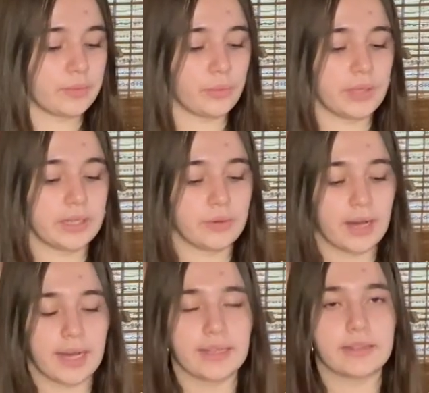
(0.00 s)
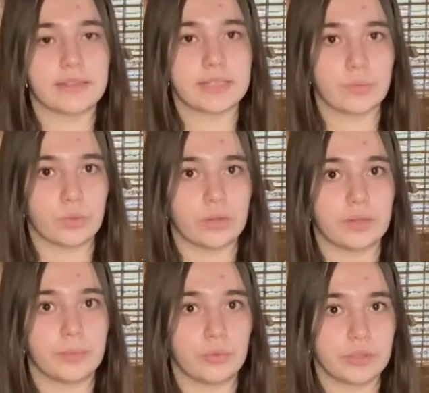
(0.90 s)
we will add
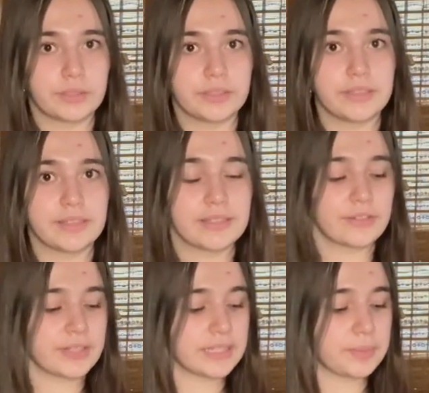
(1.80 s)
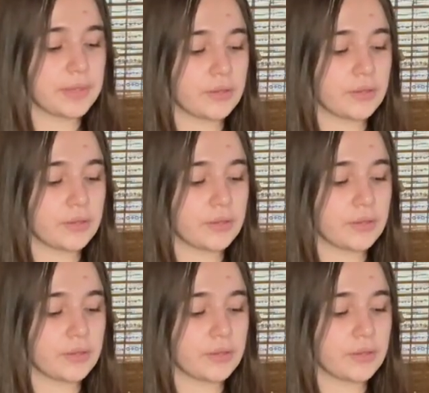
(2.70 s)
warm water in this recipe.